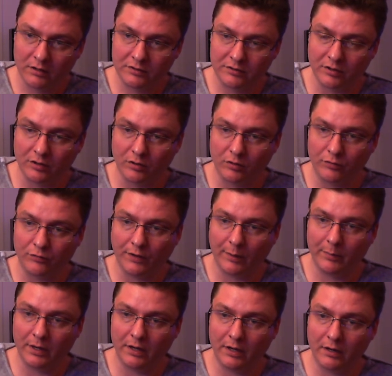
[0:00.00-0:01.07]
So
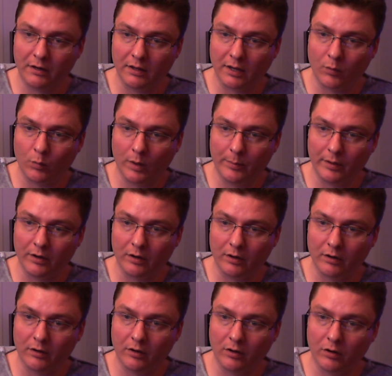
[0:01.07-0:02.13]
feminine, like women
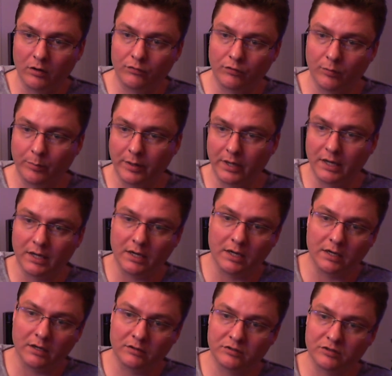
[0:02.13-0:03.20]
are known for
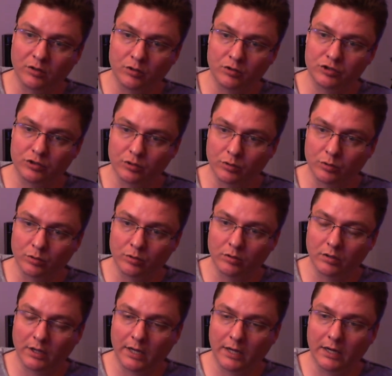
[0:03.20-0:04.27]
being
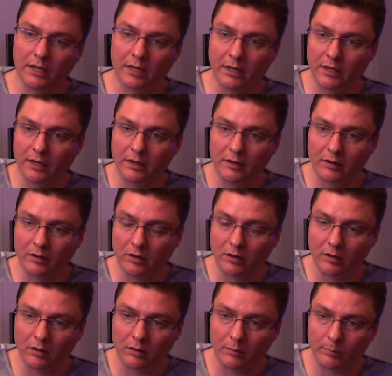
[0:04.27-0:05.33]
social and
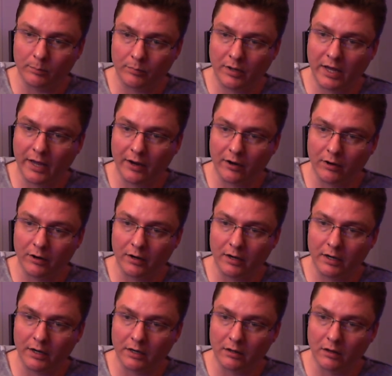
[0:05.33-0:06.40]
um,
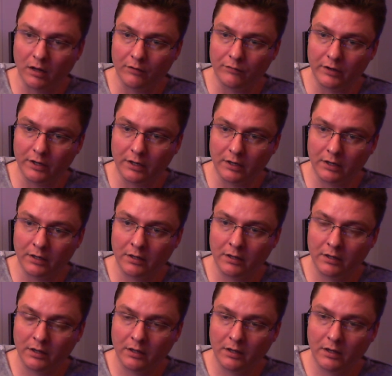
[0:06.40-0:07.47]
caring and loving
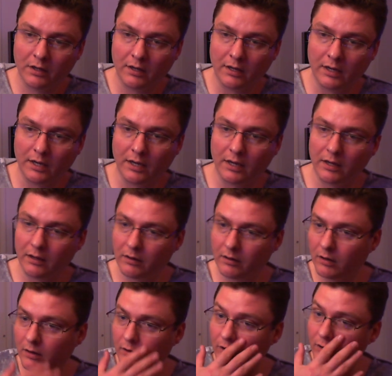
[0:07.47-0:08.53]
and
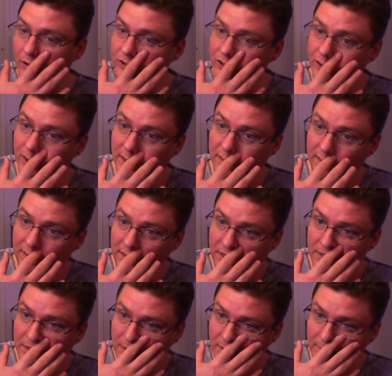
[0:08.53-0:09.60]
uh, nurturing.
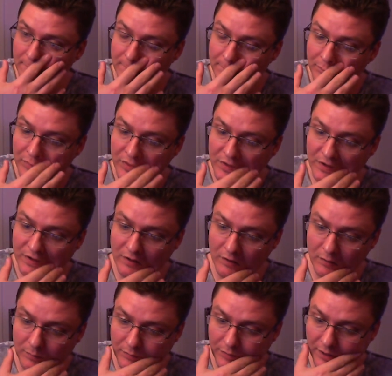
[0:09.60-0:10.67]

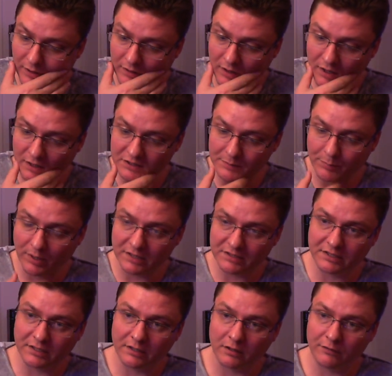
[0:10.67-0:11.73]
Um, they're not suppressing